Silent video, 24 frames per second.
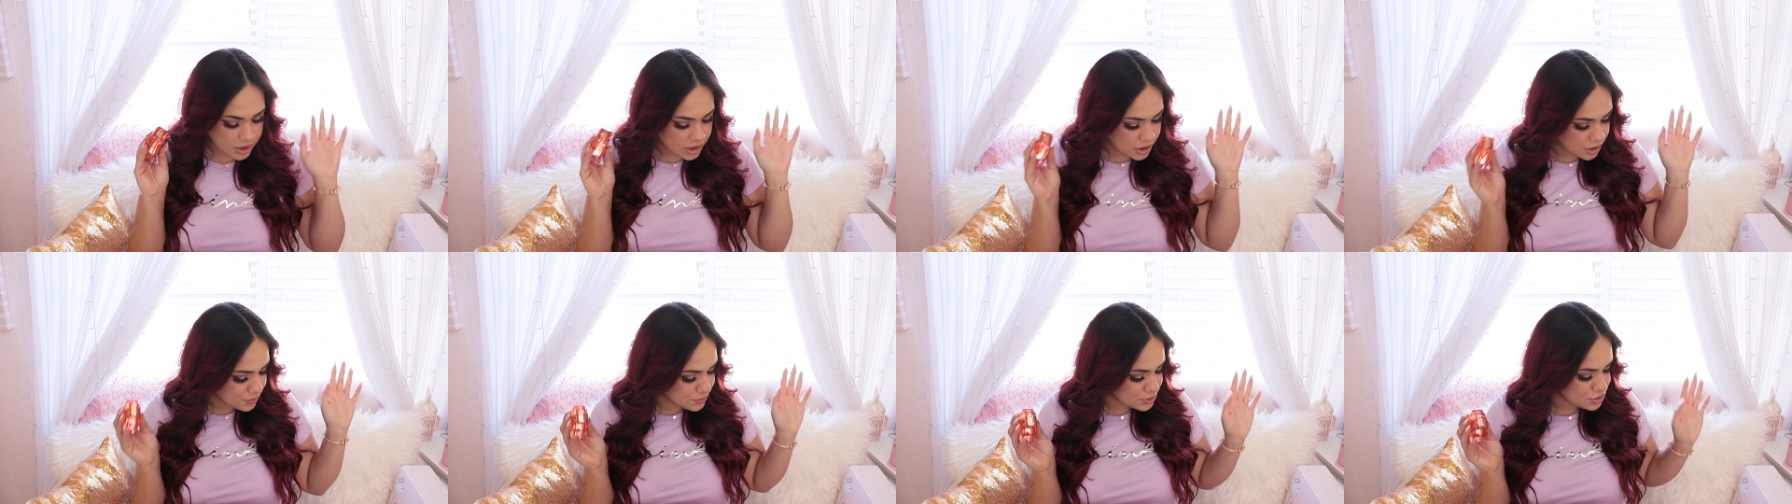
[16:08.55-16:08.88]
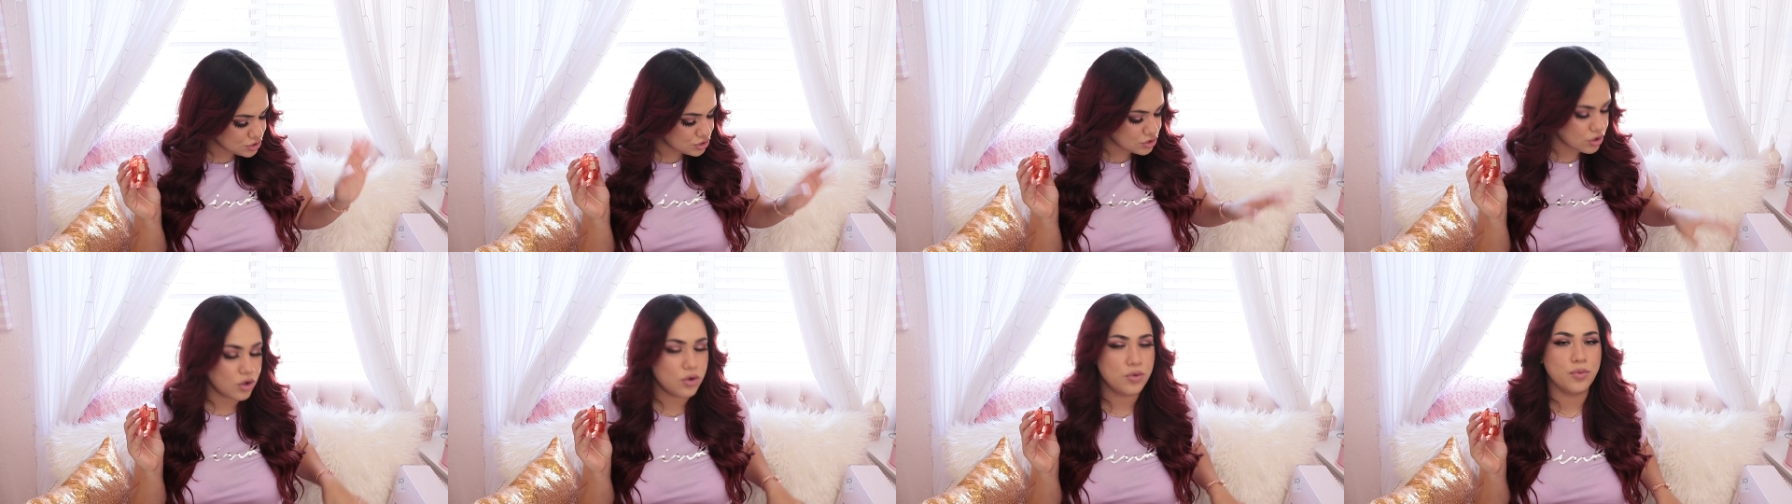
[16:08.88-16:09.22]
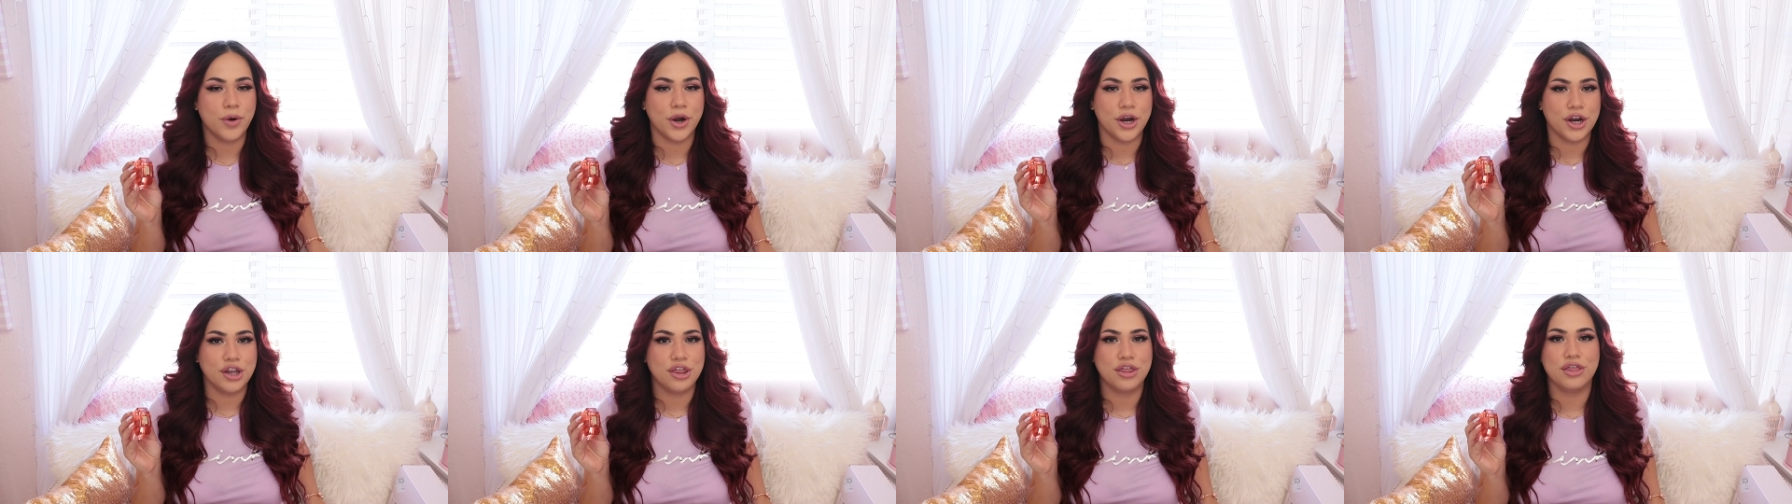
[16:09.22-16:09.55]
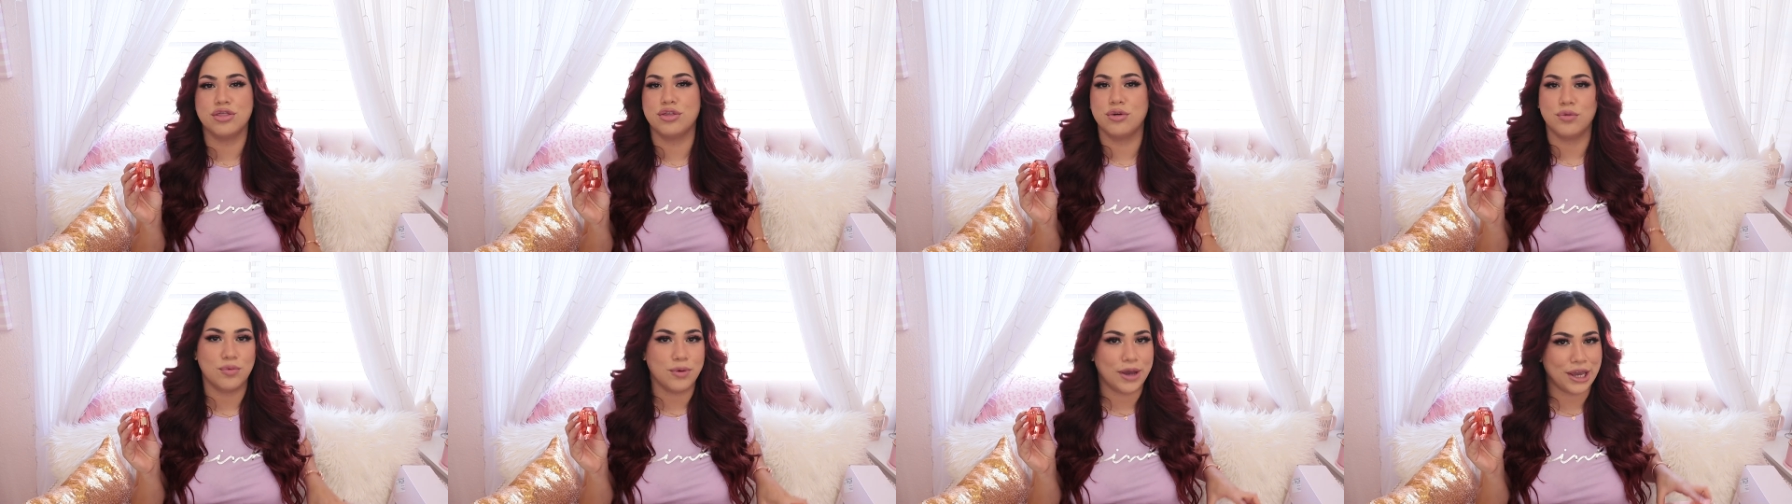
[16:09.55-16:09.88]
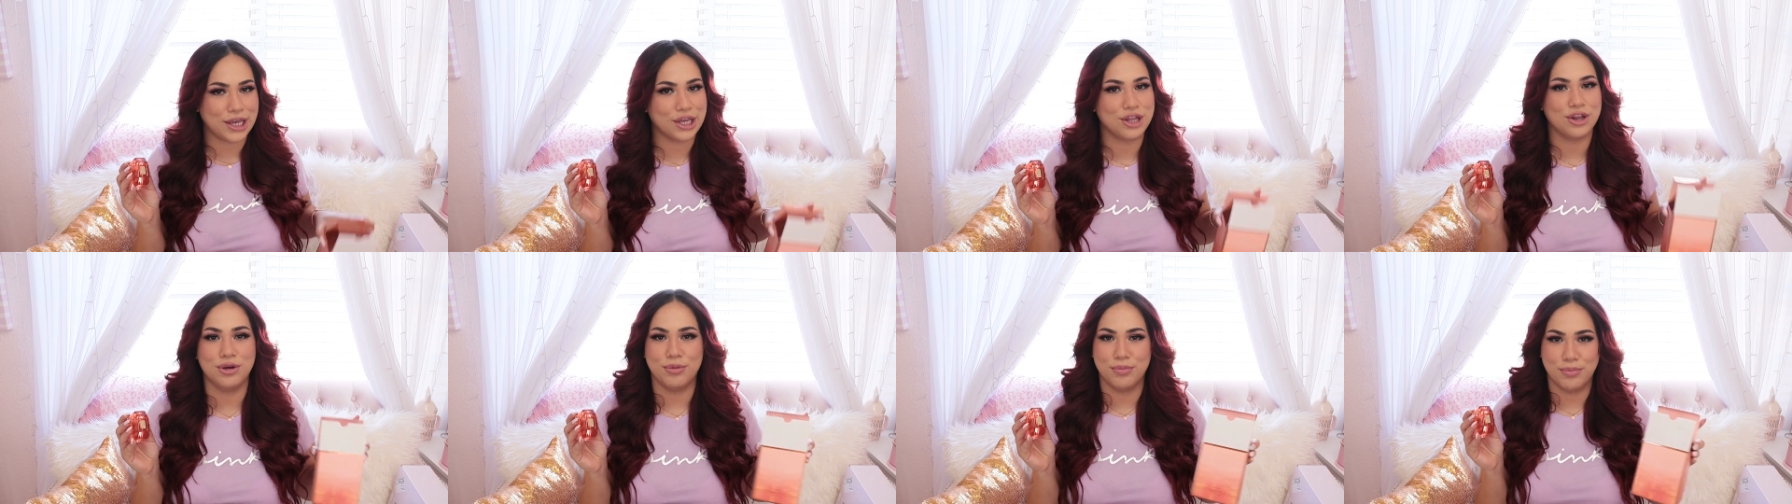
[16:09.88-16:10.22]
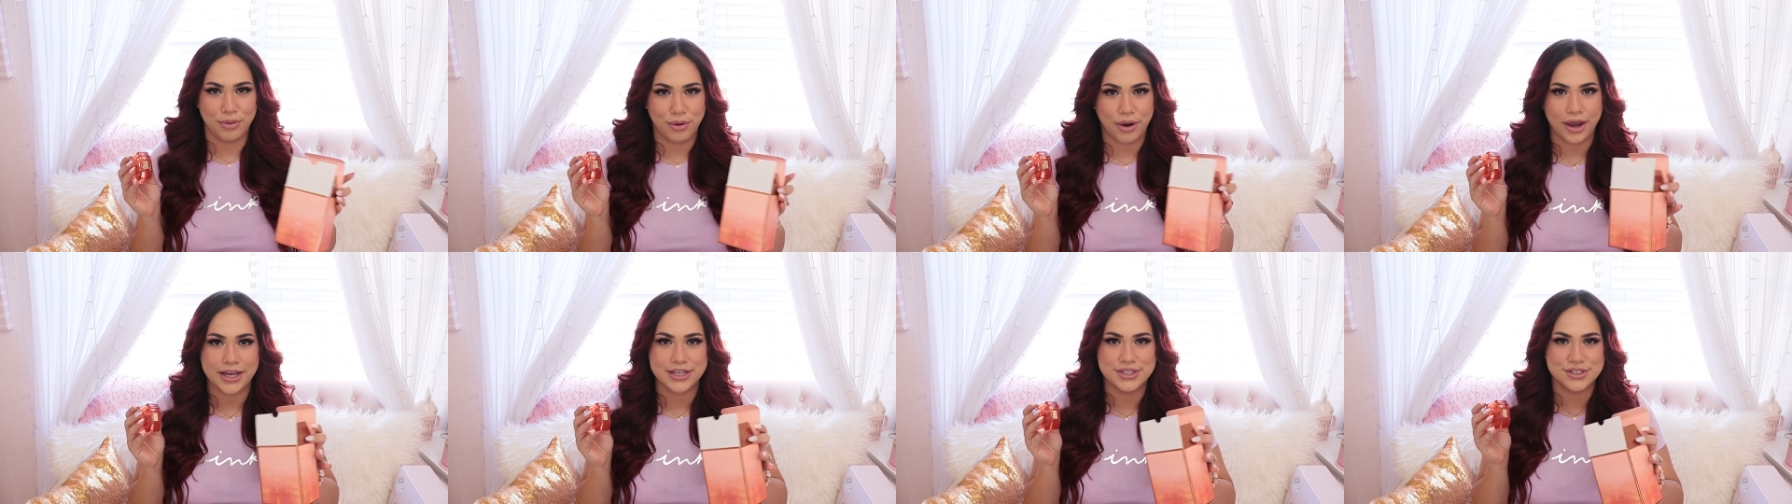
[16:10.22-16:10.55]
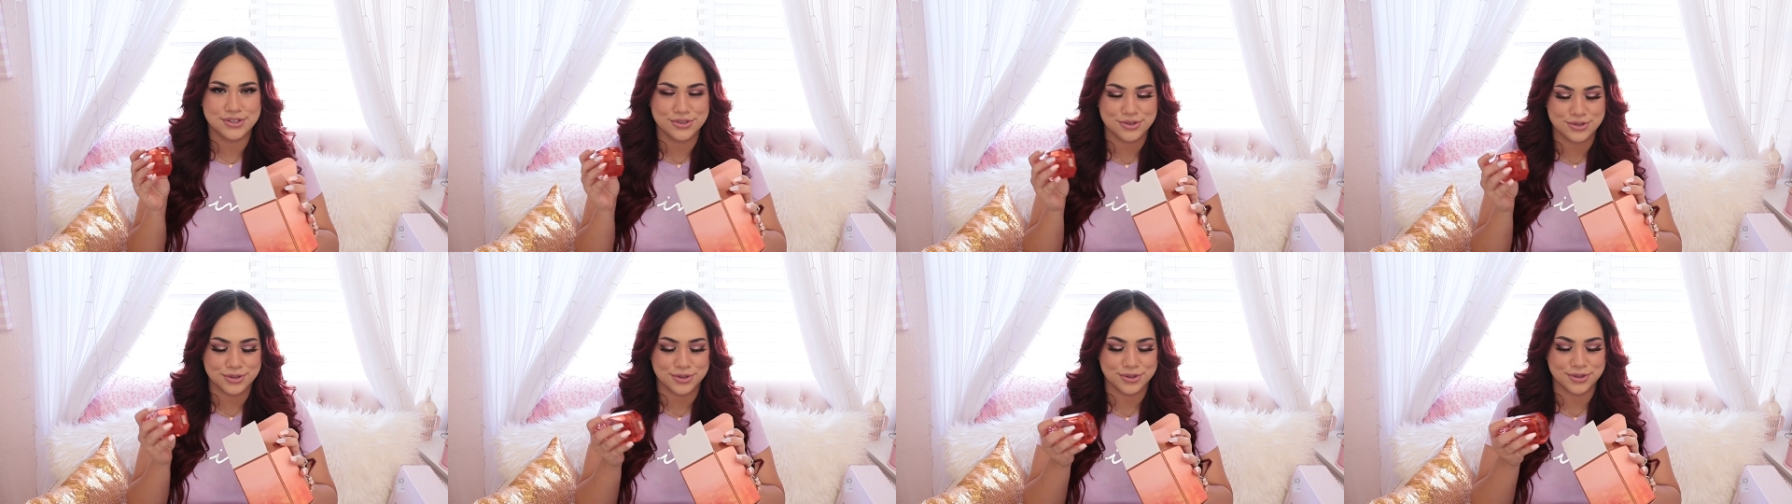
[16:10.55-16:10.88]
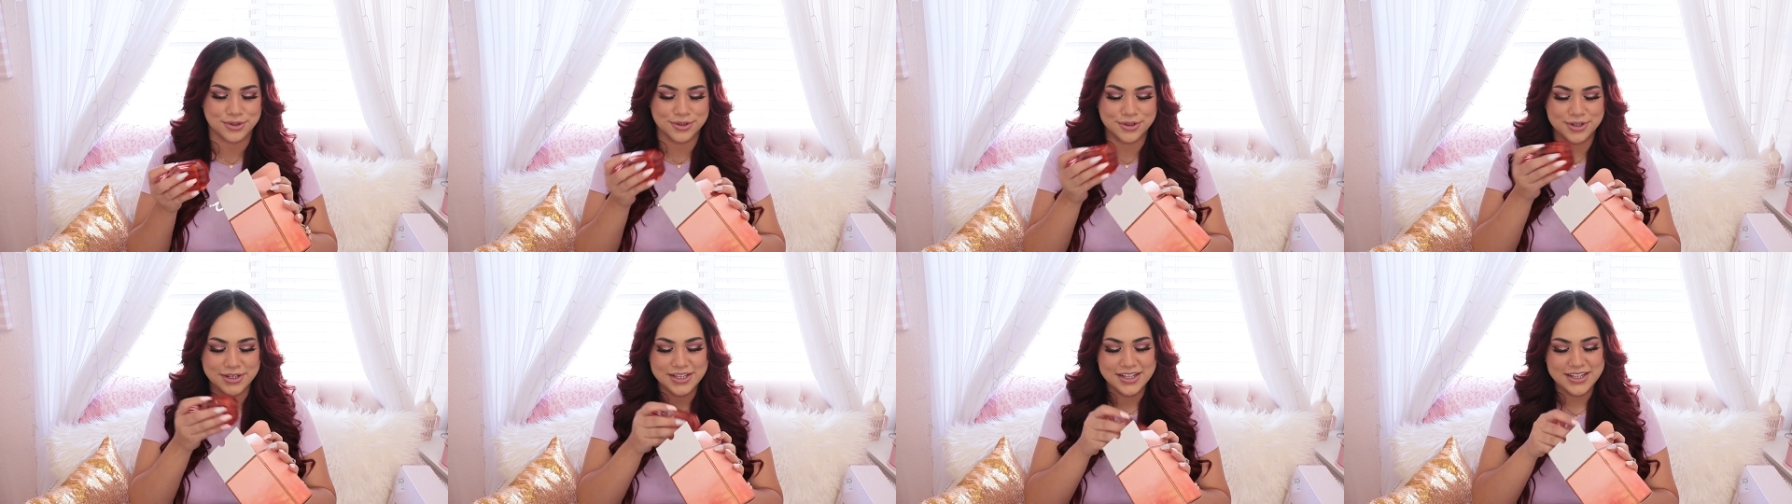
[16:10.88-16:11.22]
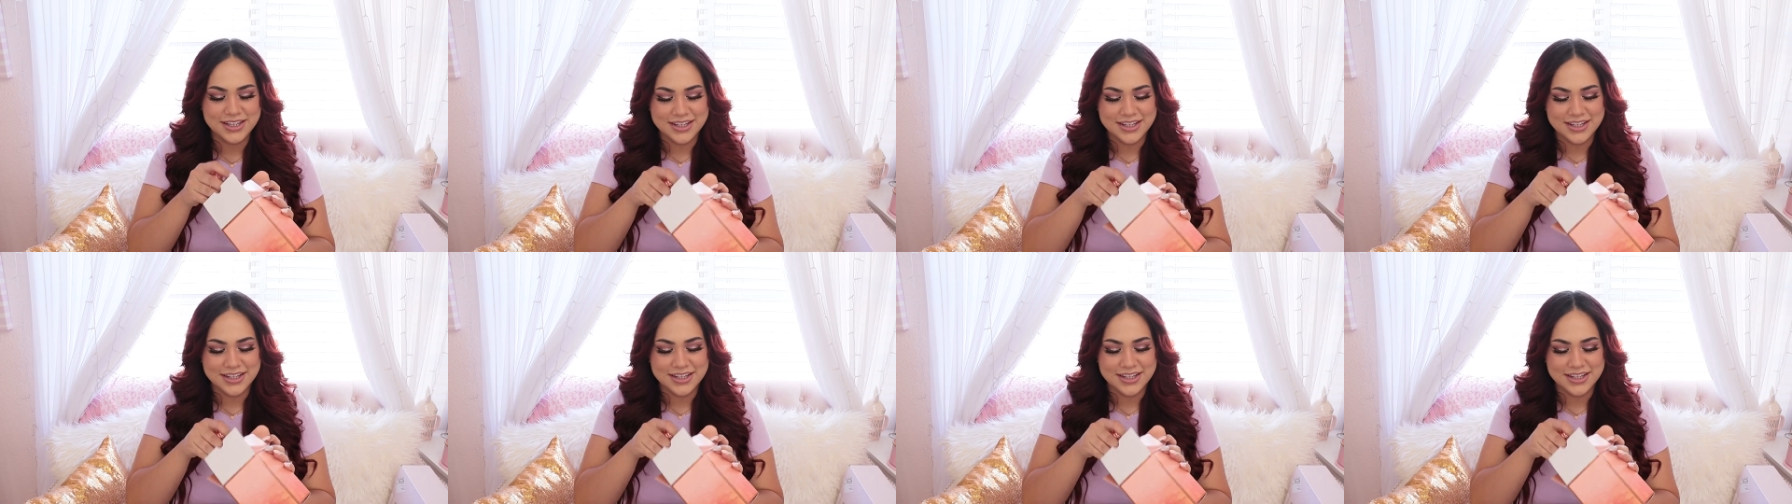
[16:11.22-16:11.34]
it was so worth the regular price girl